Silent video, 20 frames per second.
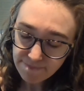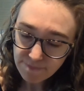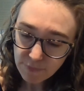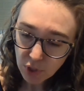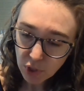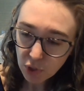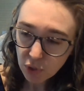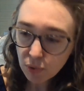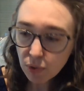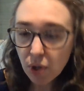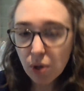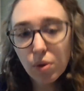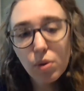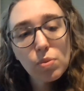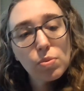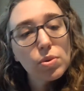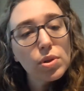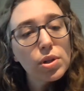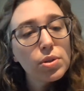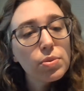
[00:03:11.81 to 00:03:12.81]
Hugo
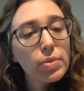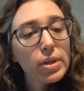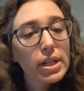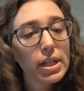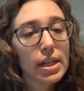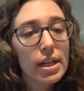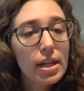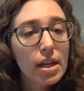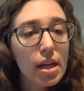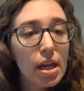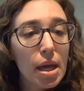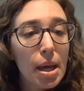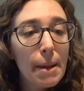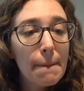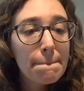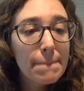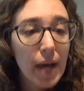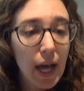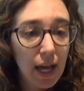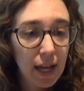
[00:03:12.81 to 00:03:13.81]
Award-winning
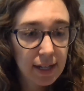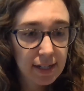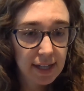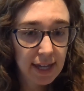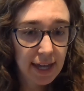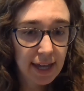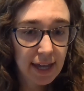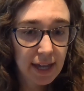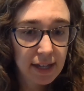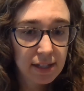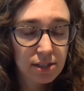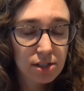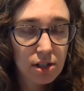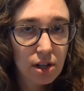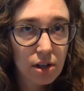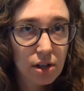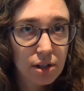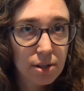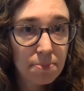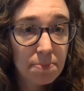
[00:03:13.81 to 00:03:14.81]
podcast
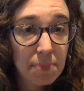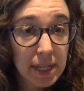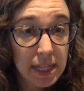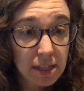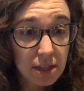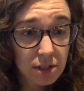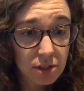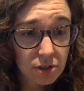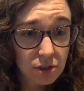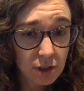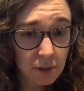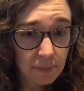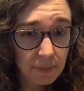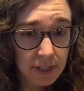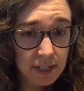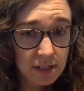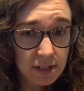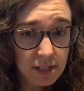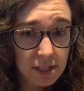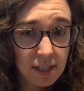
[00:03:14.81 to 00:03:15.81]
called Be the
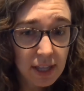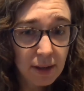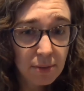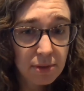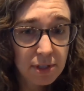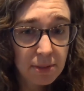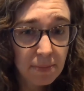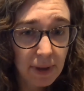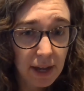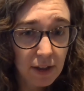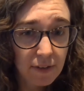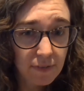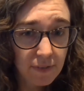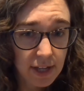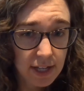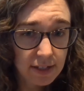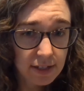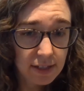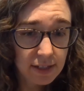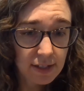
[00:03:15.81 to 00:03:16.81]
Serpent that was about
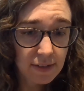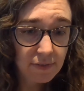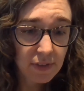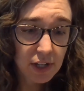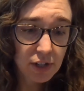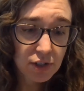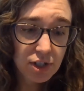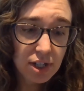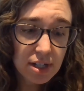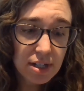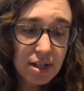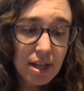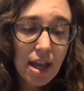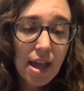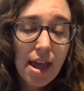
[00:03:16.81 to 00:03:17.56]
fantasy fiction.